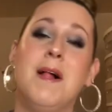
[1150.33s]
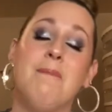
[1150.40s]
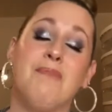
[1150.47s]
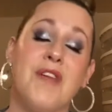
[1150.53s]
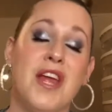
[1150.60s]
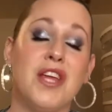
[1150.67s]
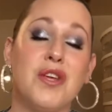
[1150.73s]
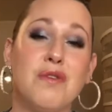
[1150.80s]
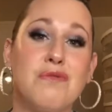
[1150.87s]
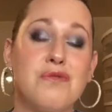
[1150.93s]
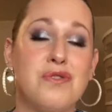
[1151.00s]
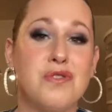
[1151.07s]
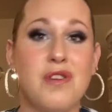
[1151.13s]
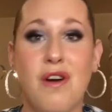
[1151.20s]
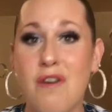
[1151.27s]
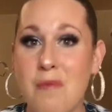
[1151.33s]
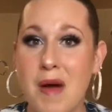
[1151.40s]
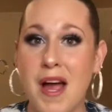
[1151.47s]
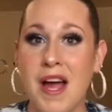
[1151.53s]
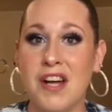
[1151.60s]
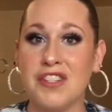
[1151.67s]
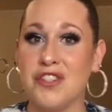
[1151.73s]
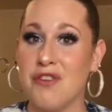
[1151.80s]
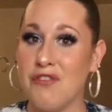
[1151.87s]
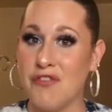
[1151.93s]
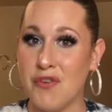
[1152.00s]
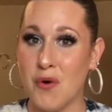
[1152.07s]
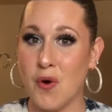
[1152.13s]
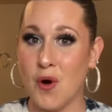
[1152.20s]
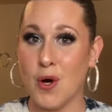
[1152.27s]
Thank you so much
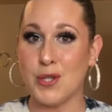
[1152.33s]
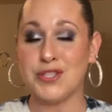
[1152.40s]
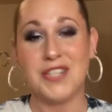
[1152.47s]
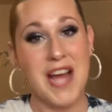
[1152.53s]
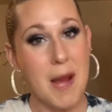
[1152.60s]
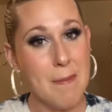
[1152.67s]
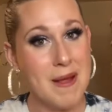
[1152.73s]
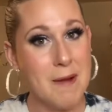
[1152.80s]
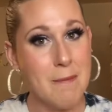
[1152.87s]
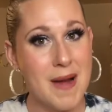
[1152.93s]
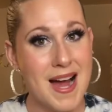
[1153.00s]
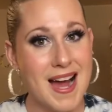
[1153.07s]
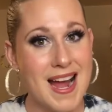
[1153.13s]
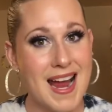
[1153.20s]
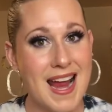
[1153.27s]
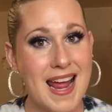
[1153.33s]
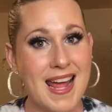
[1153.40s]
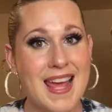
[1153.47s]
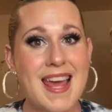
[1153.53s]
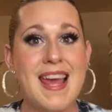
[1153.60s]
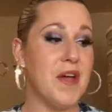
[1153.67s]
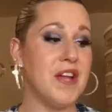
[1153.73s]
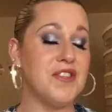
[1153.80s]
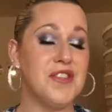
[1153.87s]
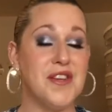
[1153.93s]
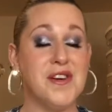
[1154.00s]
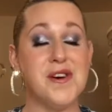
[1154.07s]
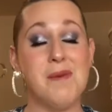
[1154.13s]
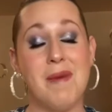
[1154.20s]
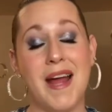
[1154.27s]
for stopping by.
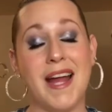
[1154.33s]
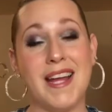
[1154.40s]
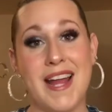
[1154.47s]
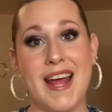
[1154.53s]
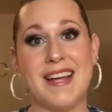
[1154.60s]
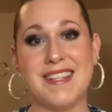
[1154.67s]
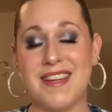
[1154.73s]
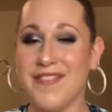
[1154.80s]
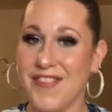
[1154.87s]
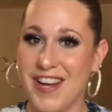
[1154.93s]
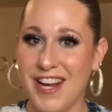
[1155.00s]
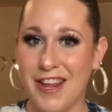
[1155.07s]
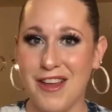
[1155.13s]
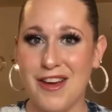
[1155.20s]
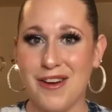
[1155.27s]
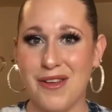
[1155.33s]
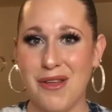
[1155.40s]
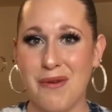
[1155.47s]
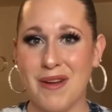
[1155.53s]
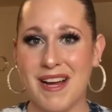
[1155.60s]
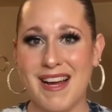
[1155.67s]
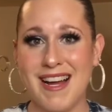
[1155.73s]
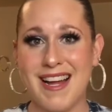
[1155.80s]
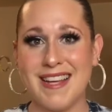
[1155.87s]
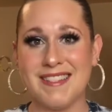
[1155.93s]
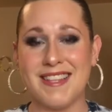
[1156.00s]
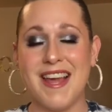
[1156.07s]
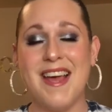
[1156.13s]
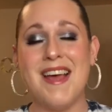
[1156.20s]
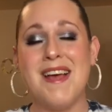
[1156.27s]
Until my next video, you
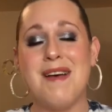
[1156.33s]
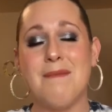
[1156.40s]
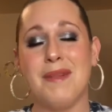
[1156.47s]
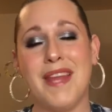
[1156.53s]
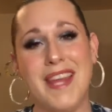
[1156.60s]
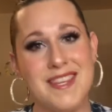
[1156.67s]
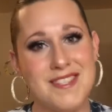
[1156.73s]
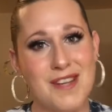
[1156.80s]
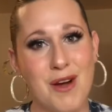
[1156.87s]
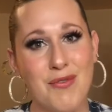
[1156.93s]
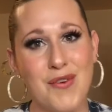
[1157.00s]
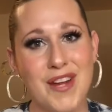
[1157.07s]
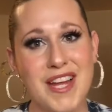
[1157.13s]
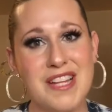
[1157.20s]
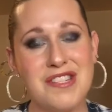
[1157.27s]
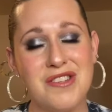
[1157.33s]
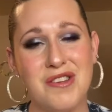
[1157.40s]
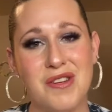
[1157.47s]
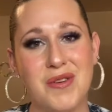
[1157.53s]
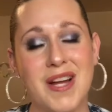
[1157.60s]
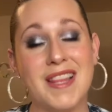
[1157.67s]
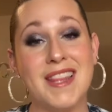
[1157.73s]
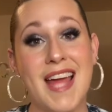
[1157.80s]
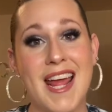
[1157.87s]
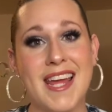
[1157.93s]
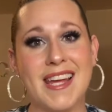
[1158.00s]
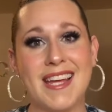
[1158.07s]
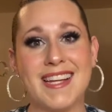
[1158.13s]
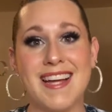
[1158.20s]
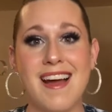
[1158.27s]
guys, please don't forget to
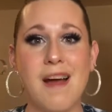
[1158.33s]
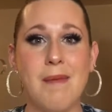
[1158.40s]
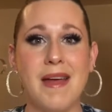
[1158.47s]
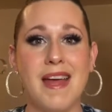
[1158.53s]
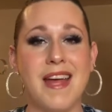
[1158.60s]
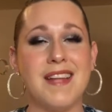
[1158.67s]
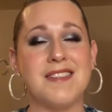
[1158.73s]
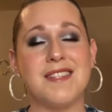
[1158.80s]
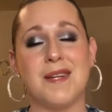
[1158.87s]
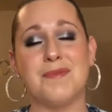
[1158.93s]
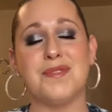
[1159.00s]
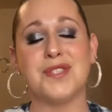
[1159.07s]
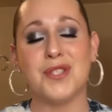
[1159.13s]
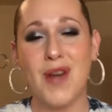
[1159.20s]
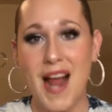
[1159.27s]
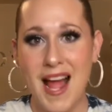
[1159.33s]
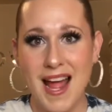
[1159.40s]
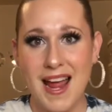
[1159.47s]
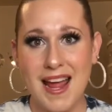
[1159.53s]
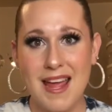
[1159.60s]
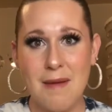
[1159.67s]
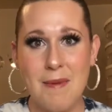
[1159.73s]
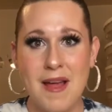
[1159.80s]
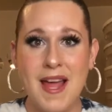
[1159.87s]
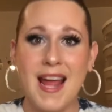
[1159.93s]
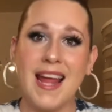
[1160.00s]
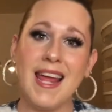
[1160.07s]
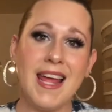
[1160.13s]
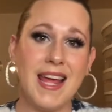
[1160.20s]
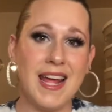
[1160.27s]
like, comment, and subscribe.
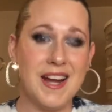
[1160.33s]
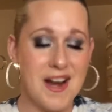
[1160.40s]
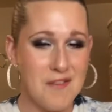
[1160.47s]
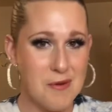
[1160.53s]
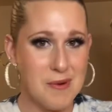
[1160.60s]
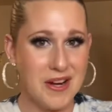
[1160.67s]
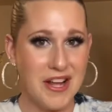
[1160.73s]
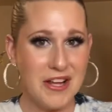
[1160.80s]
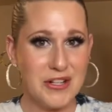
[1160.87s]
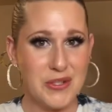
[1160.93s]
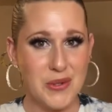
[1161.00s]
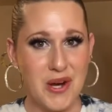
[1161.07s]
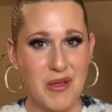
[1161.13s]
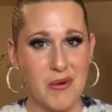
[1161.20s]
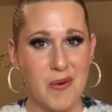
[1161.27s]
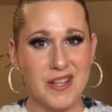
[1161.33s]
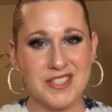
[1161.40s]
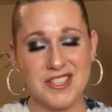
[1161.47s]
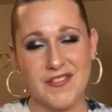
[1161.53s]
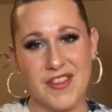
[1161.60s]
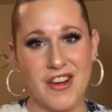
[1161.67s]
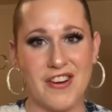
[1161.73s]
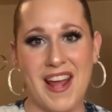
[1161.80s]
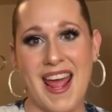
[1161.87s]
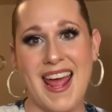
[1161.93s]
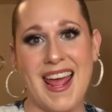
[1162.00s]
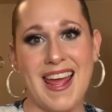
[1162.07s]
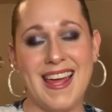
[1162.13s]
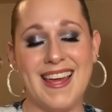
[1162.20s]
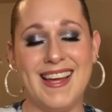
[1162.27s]
And everybody enjoy the rest of their
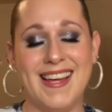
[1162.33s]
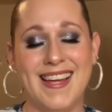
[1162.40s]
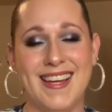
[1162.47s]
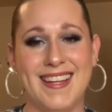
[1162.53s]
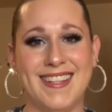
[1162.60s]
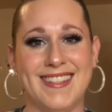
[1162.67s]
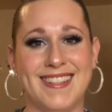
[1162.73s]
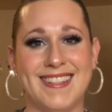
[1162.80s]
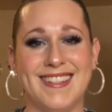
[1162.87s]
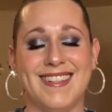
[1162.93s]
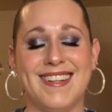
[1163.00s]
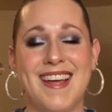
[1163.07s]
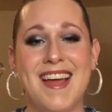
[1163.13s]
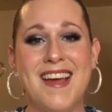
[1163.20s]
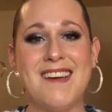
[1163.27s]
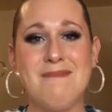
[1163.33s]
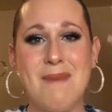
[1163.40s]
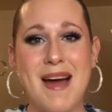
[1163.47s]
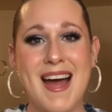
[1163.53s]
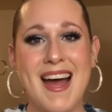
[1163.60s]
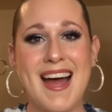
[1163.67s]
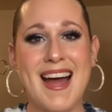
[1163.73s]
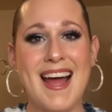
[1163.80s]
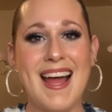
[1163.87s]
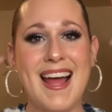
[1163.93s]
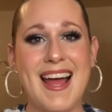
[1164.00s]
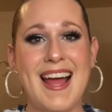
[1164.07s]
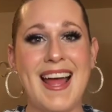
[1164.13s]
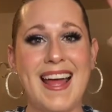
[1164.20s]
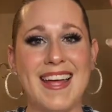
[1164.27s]
day.
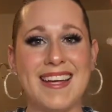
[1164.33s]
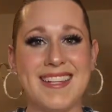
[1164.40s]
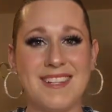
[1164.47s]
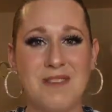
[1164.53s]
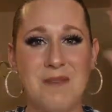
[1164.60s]
Bye.